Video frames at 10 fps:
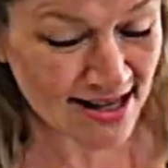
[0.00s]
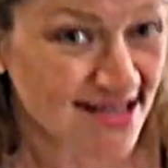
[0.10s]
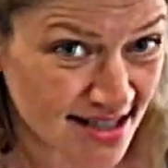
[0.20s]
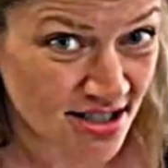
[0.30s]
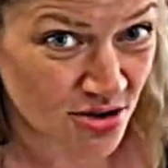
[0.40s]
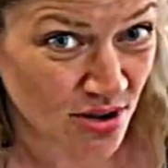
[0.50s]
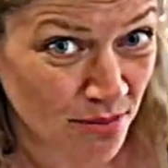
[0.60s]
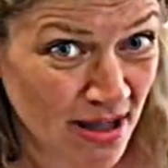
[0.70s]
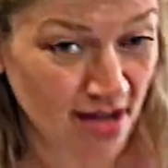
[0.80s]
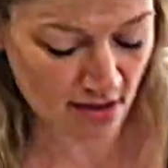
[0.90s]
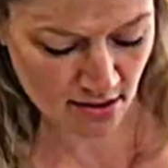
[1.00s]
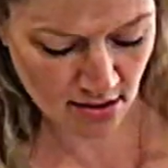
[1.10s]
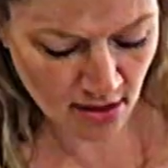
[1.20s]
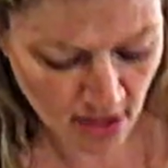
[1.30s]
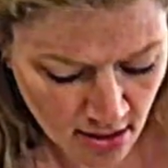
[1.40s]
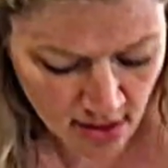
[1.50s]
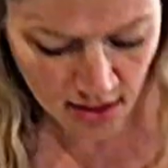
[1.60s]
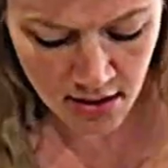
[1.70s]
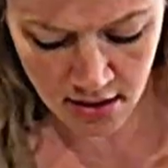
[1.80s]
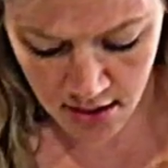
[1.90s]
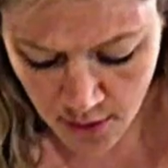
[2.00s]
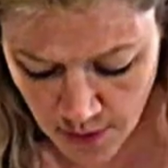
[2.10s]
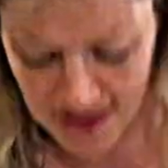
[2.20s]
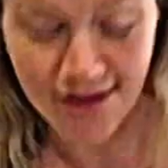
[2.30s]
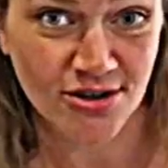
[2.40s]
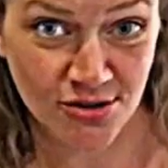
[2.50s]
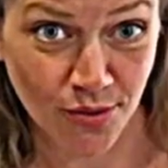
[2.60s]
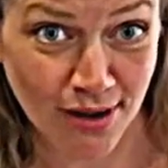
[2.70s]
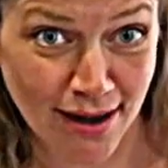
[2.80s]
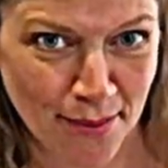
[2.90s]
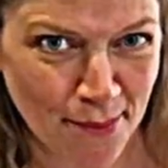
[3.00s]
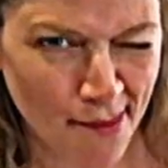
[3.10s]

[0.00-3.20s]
As thin as you can make it without screwing it up.